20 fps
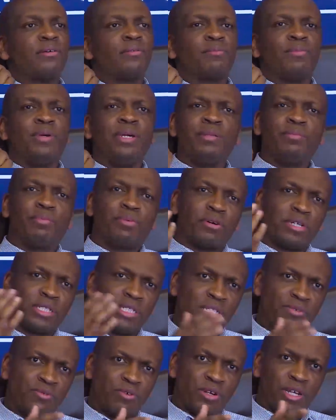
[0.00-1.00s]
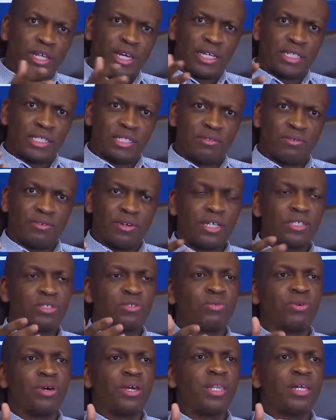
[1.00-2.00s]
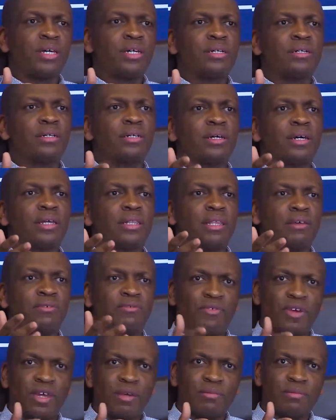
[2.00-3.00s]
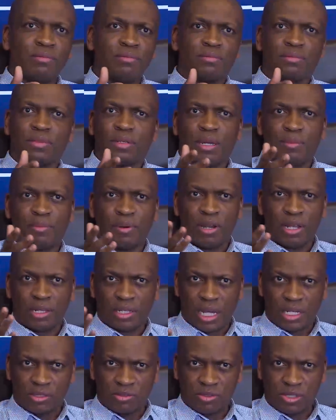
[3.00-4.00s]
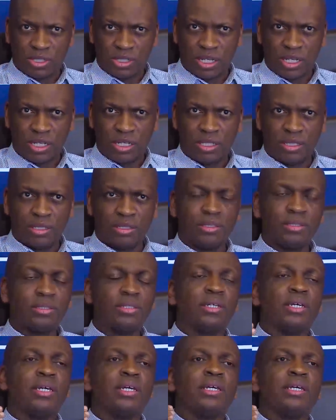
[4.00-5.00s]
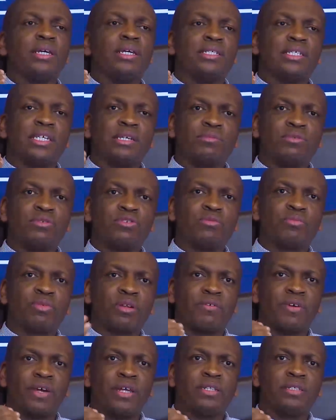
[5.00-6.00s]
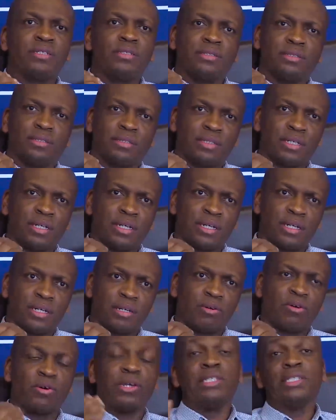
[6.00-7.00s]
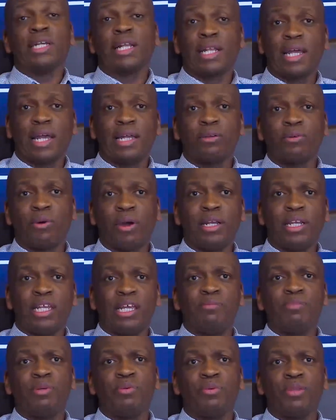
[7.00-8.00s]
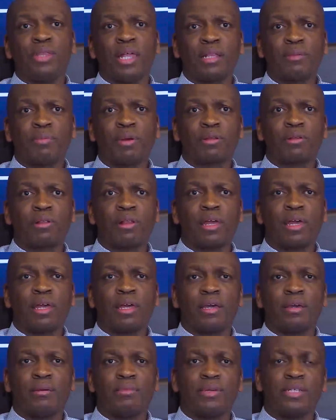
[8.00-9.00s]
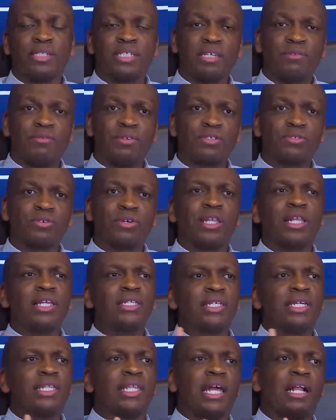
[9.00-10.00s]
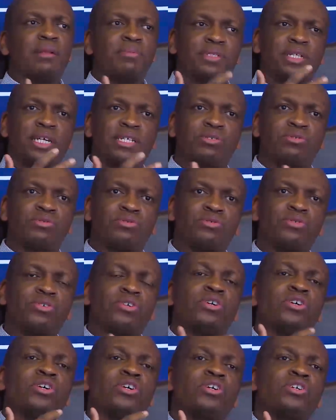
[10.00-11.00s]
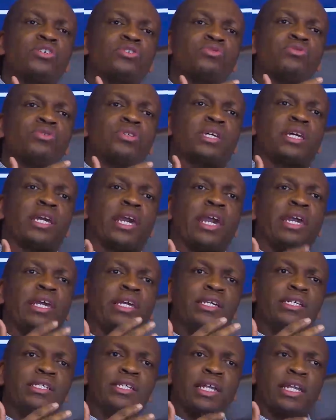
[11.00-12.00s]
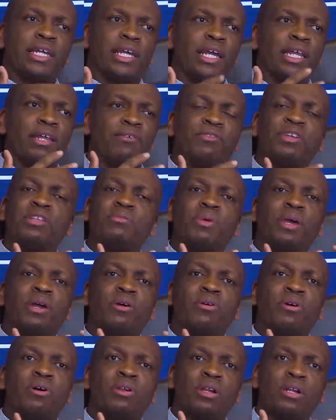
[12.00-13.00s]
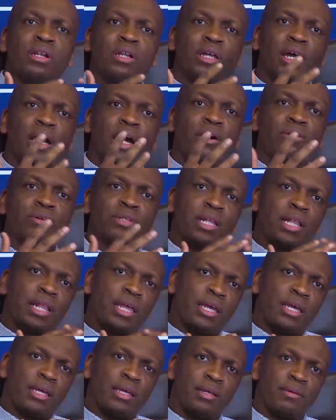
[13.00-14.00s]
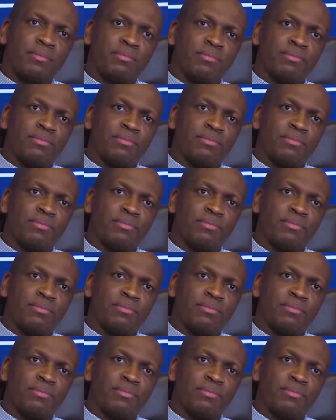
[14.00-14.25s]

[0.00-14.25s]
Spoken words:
be it positive or negative, as to whether the firm, a product associate, is able to provide or is the client quite happy with that service. So it helps us to gauge and get a feedback on how the